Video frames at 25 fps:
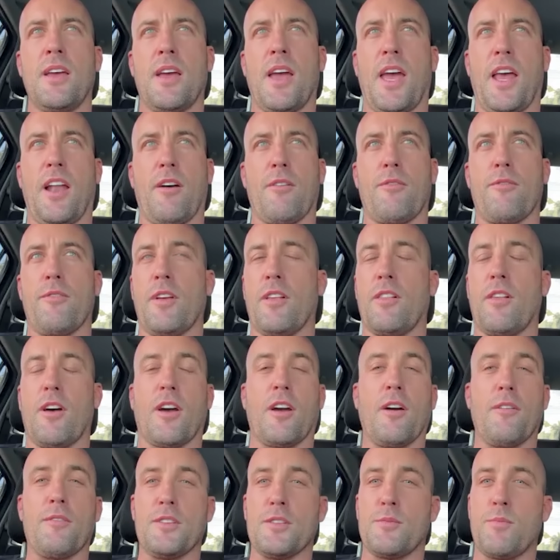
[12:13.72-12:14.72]
And I feel like
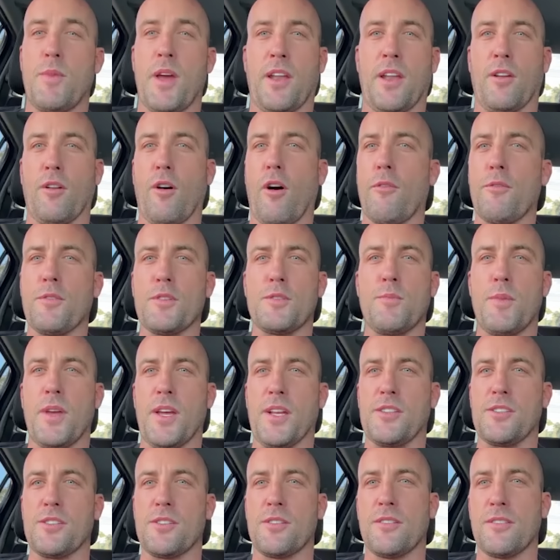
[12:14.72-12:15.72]
I've just been an office
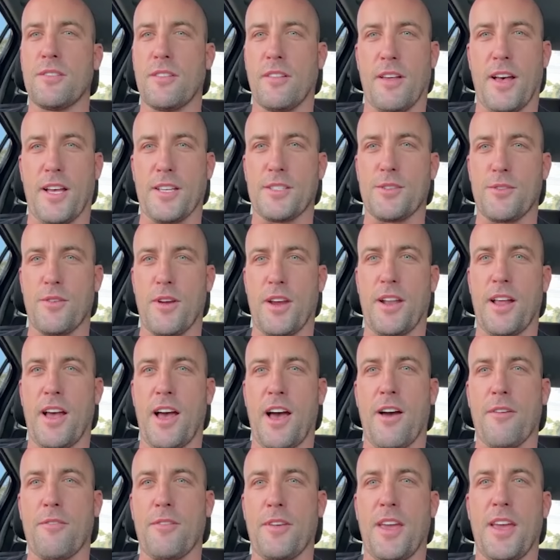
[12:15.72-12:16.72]
bitch the last
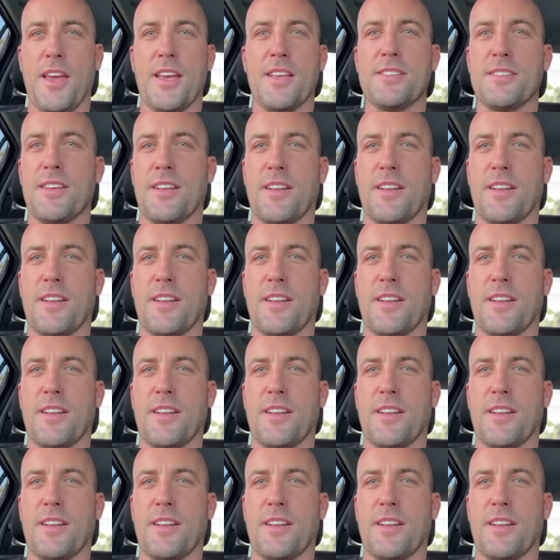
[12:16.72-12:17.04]
3.5 years,